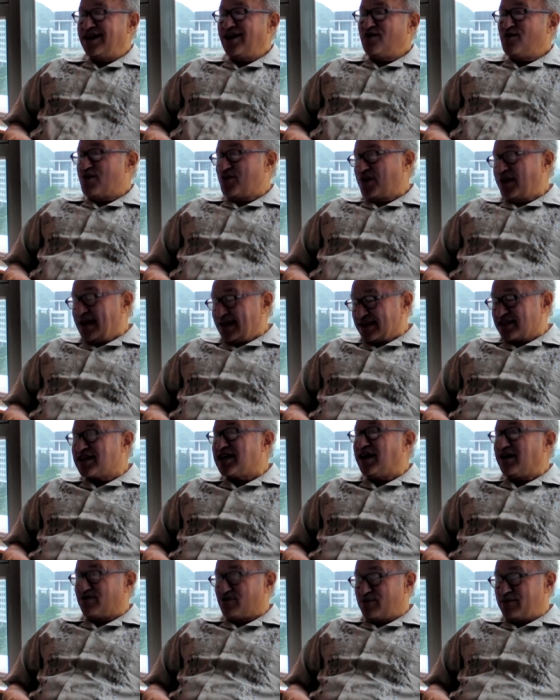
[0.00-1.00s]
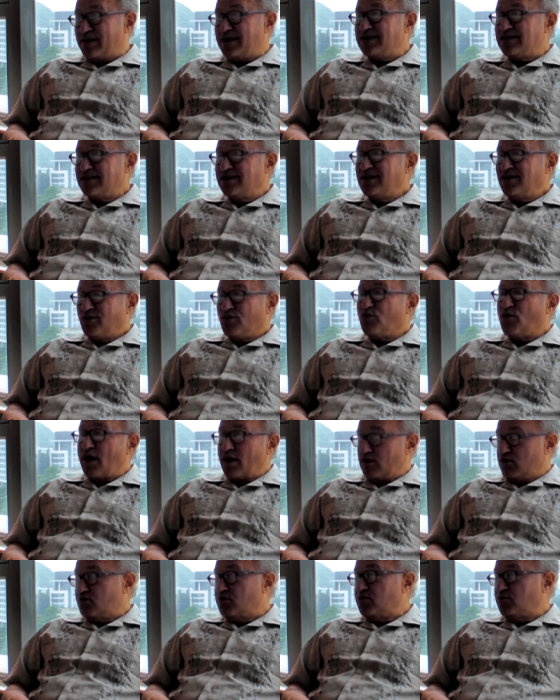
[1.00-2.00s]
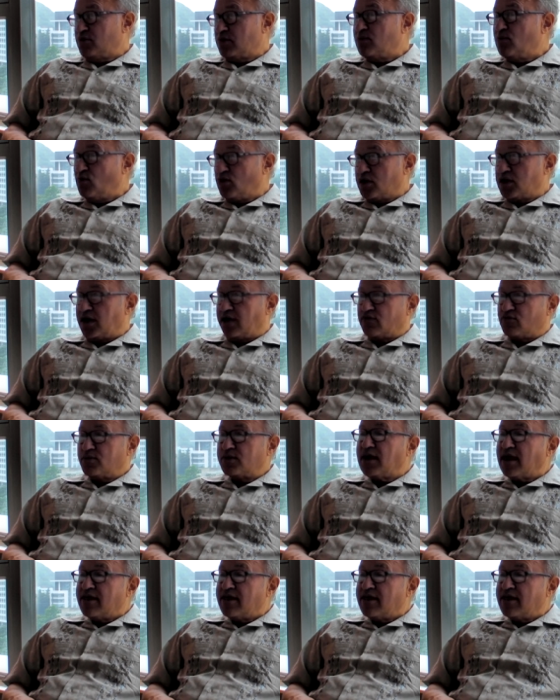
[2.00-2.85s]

with less government rather than with more government.